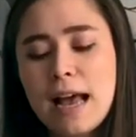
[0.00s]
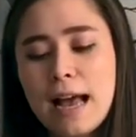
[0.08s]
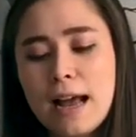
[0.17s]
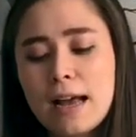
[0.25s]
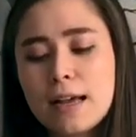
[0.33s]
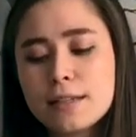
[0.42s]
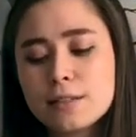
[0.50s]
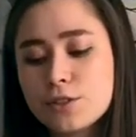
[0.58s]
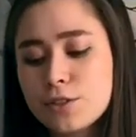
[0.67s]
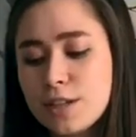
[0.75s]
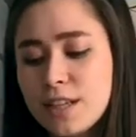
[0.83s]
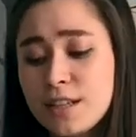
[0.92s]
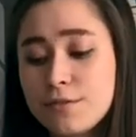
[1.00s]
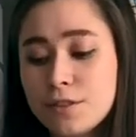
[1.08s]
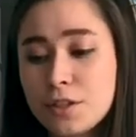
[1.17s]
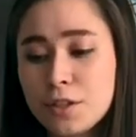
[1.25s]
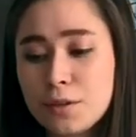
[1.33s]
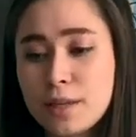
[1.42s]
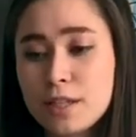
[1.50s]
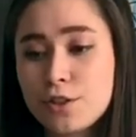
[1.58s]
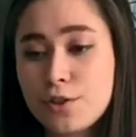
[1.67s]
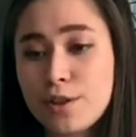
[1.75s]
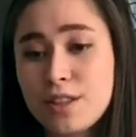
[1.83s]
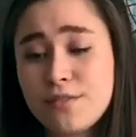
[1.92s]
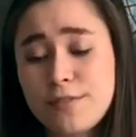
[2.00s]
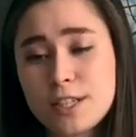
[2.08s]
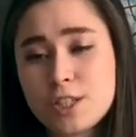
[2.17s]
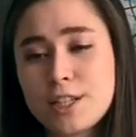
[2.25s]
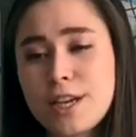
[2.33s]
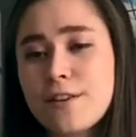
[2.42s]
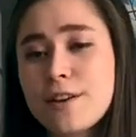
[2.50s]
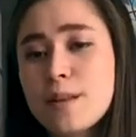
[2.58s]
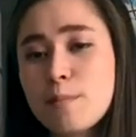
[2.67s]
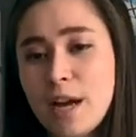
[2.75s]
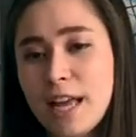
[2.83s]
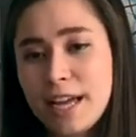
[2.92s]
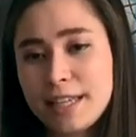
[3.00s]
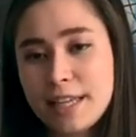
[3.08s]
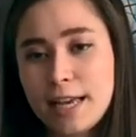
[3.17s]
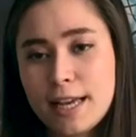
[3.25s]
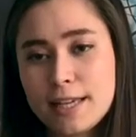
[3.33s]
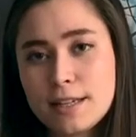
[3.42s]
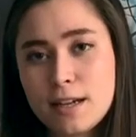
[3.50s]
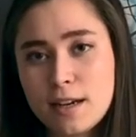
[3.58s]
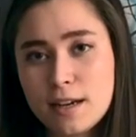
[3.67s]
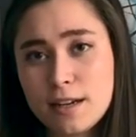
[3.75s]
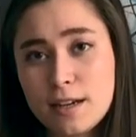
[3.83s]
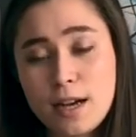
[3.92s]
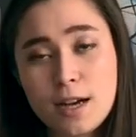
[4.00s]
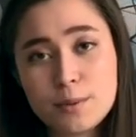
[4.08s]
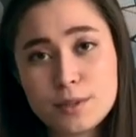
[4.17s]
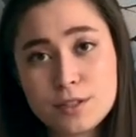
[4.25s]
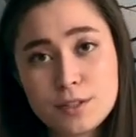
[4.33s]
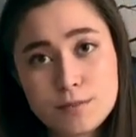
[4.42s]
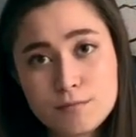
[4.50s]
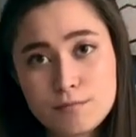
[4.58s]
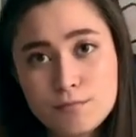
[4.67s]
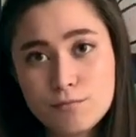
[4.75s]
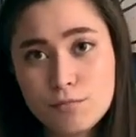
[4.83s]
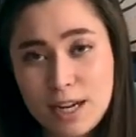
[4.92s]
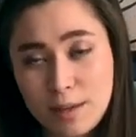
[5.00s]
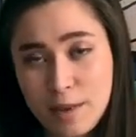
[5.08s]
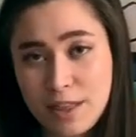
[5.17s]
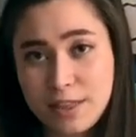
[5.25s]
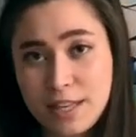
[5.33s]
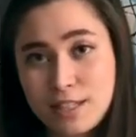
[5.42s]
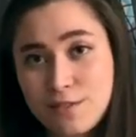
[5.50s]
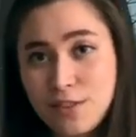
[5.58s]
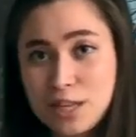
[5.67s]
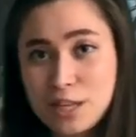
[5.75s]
And if you enjoyed The Vegetarian by Han Kang, uh, I would recommend this for